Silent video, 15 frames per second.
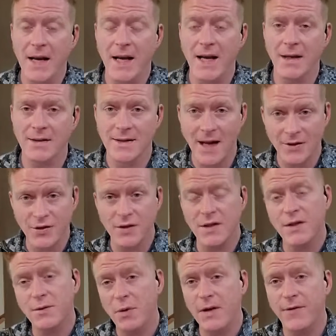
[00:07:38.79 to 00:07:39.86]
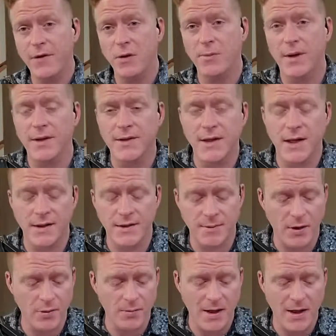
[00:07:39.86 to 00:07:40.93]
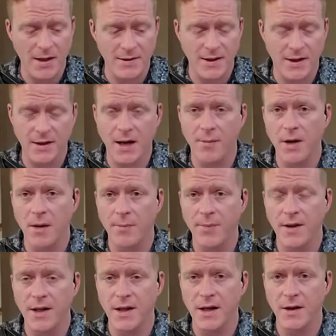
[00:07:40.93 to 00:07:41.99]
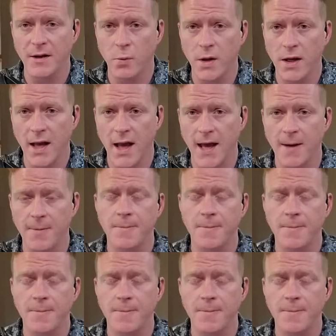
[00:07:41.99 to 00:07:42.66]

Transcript: meetings, not just in Springfield, but some other meetings that are coming up in the week